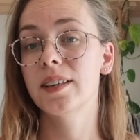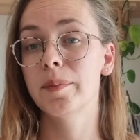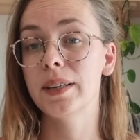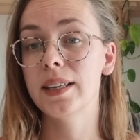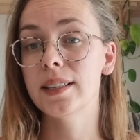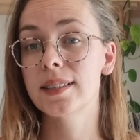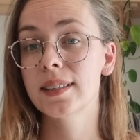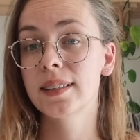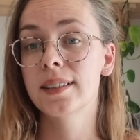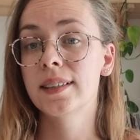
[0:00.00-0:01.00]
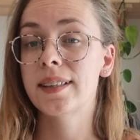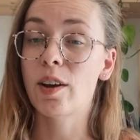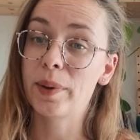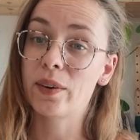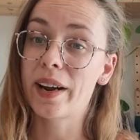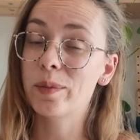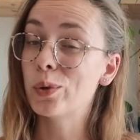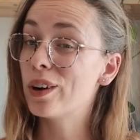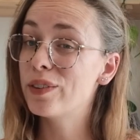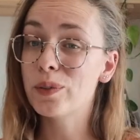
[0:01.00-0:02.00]
companies. That would be great.
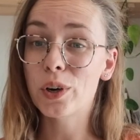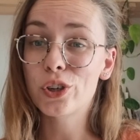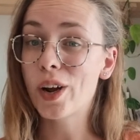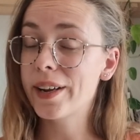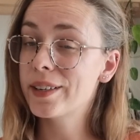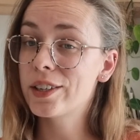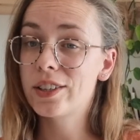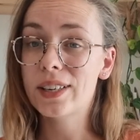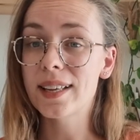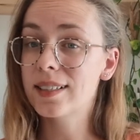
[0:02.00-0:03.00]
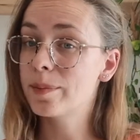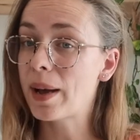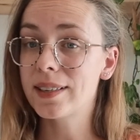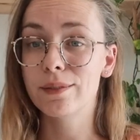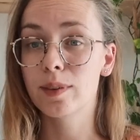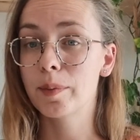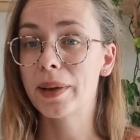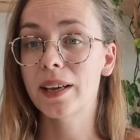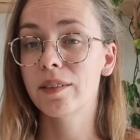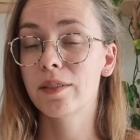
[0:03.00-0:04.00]
Or if you've got a tried and tested pattern from a
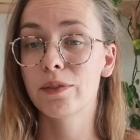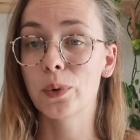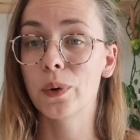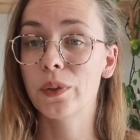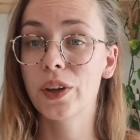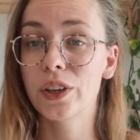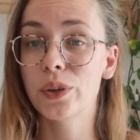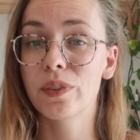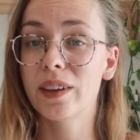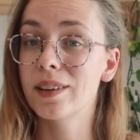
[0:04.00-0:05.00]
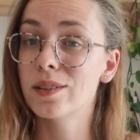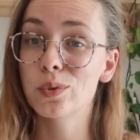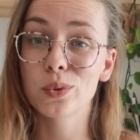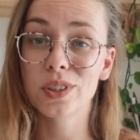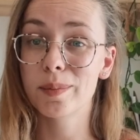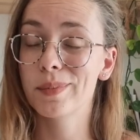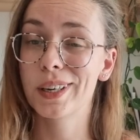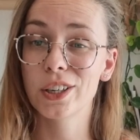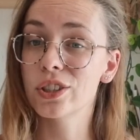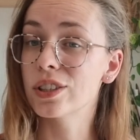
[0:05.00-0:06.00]
big four that you think is awesome
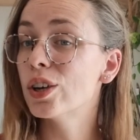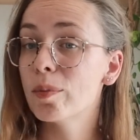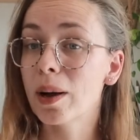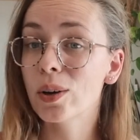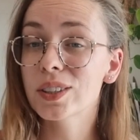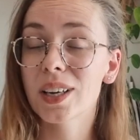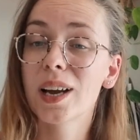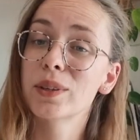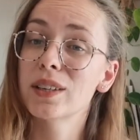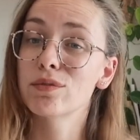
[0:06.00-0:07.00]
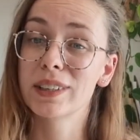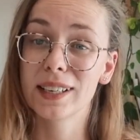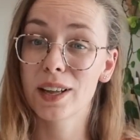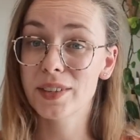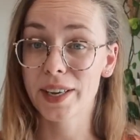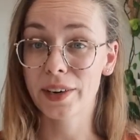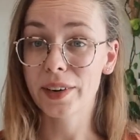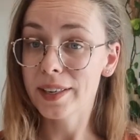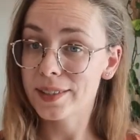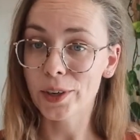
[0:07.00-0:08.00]
and I should know about, I would really love to hear
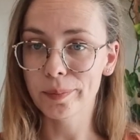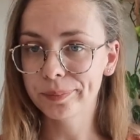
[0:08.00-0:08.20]
it. So